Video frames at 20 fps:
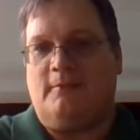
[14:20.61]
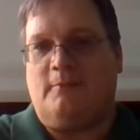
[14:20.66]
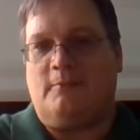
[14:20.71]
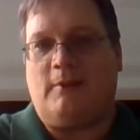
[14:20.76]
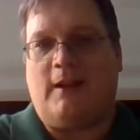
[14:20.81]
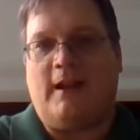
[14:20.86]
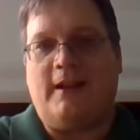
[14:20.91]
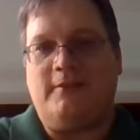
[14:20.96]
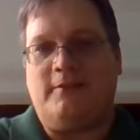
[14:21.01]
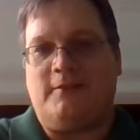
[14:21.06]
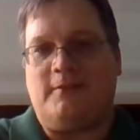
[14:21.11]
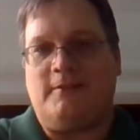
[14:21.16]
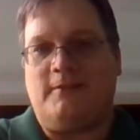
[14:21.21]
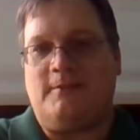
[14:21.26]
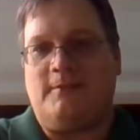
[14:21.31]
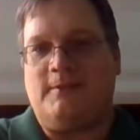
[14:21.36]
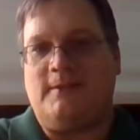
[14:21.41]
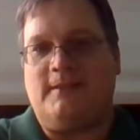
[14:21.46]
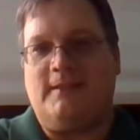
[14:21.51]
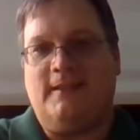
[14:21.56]

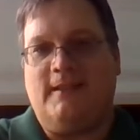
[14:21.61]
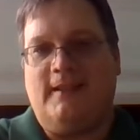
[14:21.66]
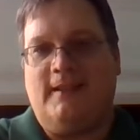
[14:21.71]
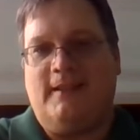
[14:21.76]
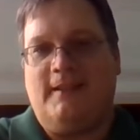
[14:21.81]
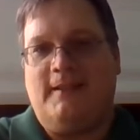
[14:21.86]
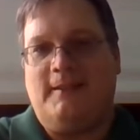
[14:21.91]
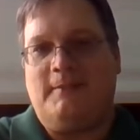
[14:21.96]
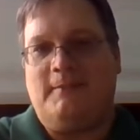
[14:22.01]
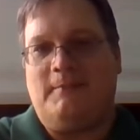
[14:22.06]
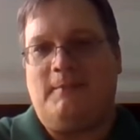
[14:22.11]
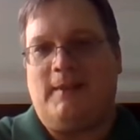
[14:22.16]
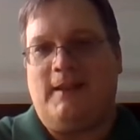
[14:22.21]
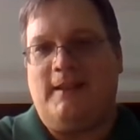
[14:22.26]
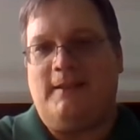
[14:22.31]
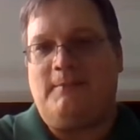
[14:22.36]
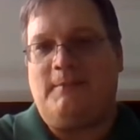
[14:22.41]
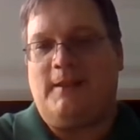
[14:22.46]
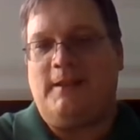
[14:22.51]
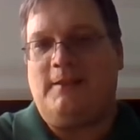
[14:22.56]
Rogers was
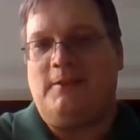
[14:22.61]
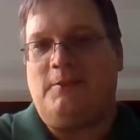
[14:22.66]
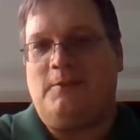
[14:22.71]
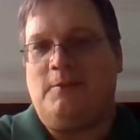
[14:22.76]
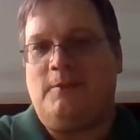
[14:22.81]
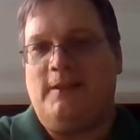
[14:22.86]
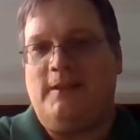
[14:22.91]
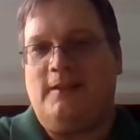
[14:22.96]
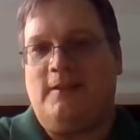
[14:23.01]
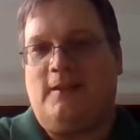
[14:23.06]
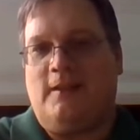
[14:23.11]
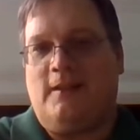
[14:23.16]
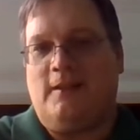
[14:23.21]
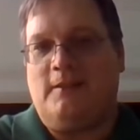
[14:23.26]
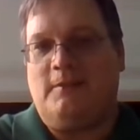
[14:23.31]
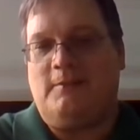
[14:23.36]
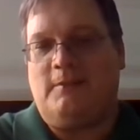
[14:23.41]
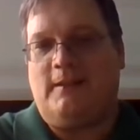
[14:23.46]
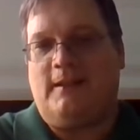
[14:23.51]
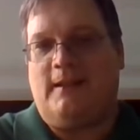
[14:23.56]
my toy
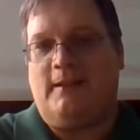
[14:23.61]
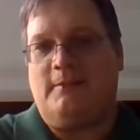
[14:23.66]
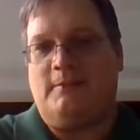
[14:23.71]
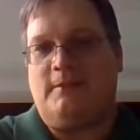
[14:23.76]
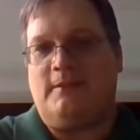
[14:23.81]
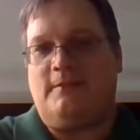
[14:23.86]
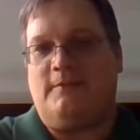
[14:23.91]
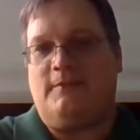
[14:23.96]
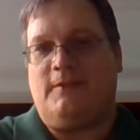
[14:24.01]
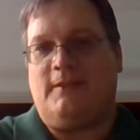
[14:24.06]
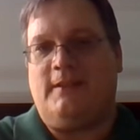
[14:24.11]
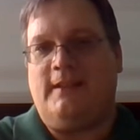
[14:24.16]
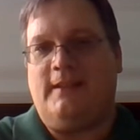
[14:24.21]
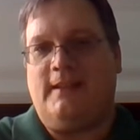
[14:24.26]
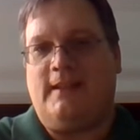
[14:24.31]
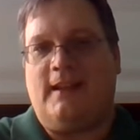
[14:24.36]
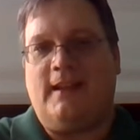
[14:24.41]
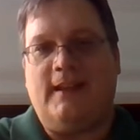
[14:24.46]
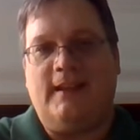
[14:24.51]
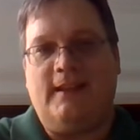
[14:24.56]
dog when I was very
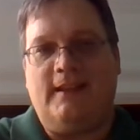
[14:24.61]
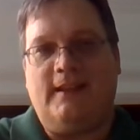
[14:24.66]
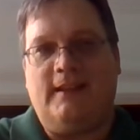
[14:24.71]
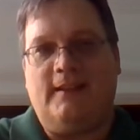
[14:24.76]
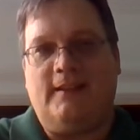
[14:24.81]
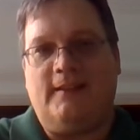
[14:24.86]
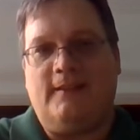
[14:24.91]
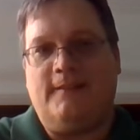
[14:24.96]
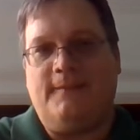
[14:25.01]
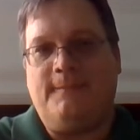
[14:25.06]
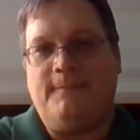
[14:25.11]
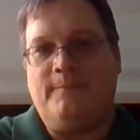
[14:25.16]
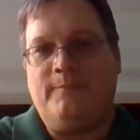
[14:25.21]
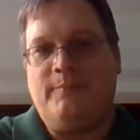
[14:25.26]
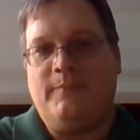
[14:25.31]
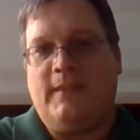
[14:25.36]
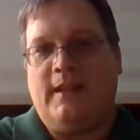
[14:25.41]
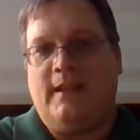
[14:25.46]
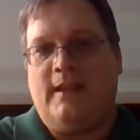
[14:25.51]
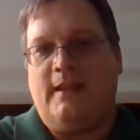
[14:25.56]
tiny,
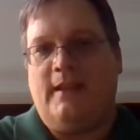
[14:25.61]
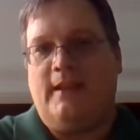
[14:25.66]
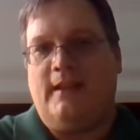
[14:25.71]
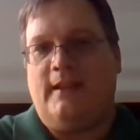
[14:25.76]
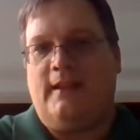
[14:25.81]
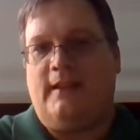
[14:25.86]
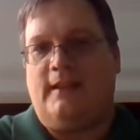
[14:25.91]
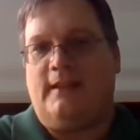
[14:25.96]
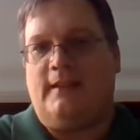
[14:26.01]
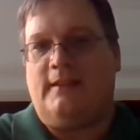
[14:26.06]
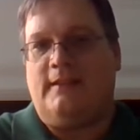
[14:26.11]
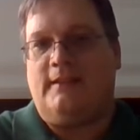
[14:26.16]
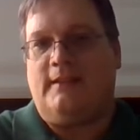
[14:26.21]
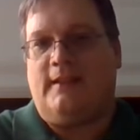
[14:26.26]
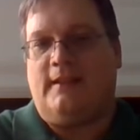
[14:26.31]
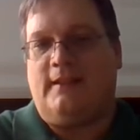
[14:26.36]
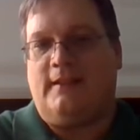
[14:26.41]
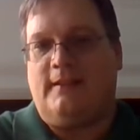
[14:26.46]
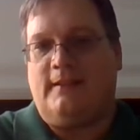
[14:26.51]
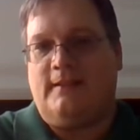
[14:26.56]
and
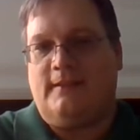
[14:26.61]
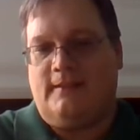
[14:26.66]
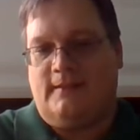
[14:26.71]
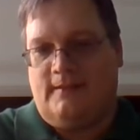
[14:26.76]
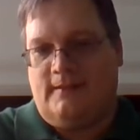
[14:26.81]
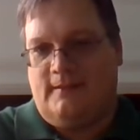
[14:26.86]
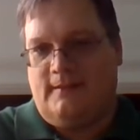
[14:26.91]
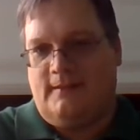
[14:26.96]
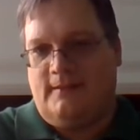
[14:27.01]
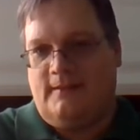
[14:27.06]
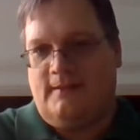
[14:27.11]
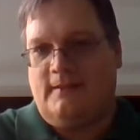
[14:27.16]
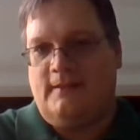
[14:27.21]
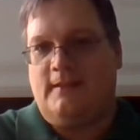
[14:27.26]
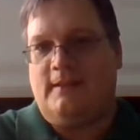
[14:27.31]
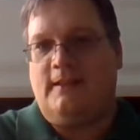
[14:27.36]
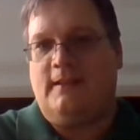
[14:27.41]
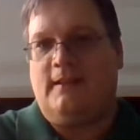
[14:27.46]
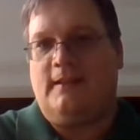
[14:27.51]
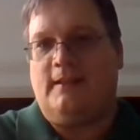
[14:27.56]
the
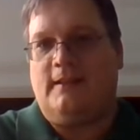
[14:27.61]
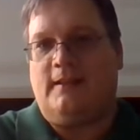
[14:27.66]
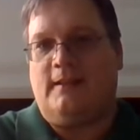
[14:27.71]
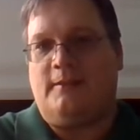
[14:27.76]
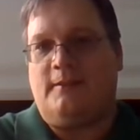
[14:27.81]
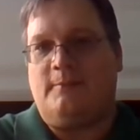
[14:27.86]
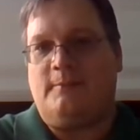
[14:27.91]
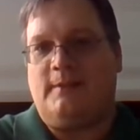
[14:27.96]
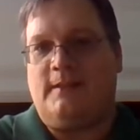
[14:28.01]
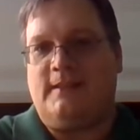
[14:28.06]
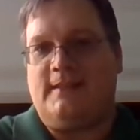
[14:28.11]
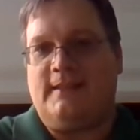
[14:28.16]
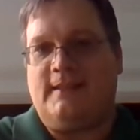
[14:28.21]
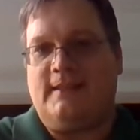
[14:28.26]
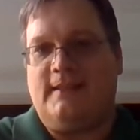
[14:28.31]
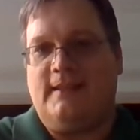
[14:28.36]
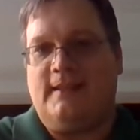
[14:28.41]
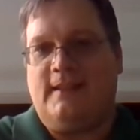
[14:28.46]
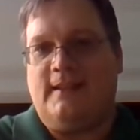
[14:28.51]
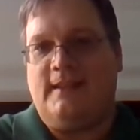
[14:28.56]
other one is
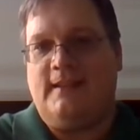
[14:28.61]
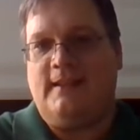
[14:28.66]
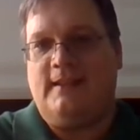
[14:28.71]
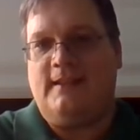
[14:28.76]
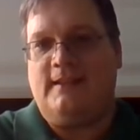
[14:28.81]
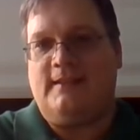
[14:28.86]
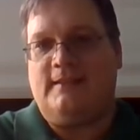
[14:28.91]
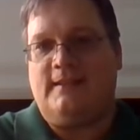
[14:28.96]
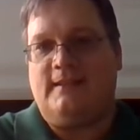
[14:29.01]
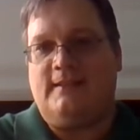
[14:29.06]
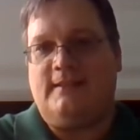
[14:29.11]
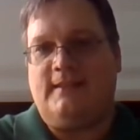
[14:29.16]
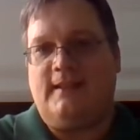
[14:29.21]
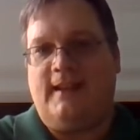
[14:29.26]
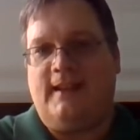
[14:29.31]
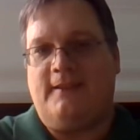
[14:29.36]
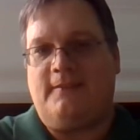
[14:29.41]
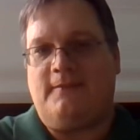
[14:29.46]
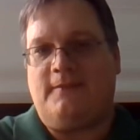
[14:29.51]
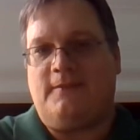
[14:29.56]

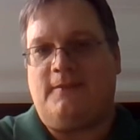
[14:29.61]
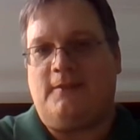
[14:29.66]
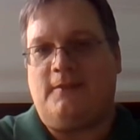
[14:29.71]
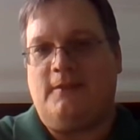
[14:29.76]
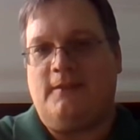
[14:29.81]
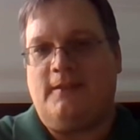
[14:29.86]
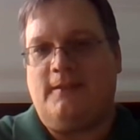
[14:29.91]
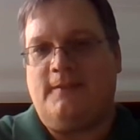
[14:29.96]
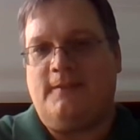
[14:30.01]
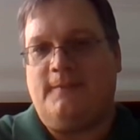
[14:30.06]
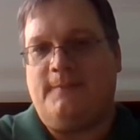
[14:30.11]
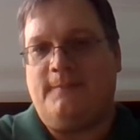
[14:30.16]
Hanford.